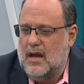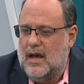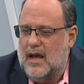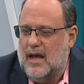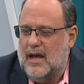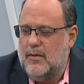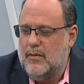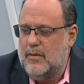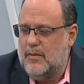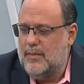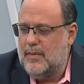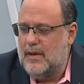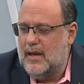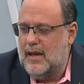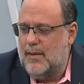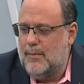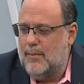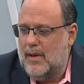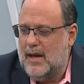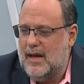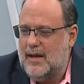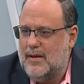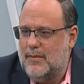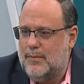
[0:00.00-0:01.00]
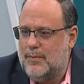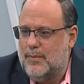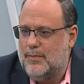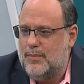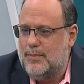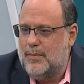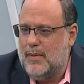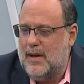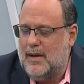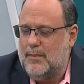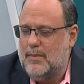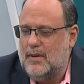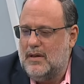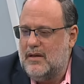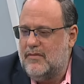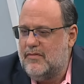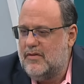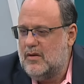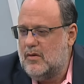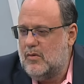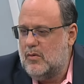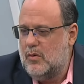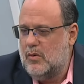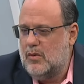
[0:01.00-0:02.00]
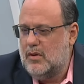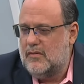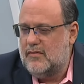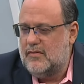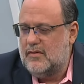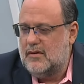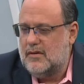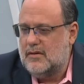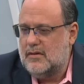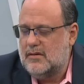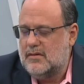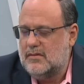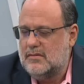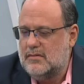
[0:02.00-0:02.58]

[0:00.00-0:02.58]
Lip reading: I believe in the rule of law.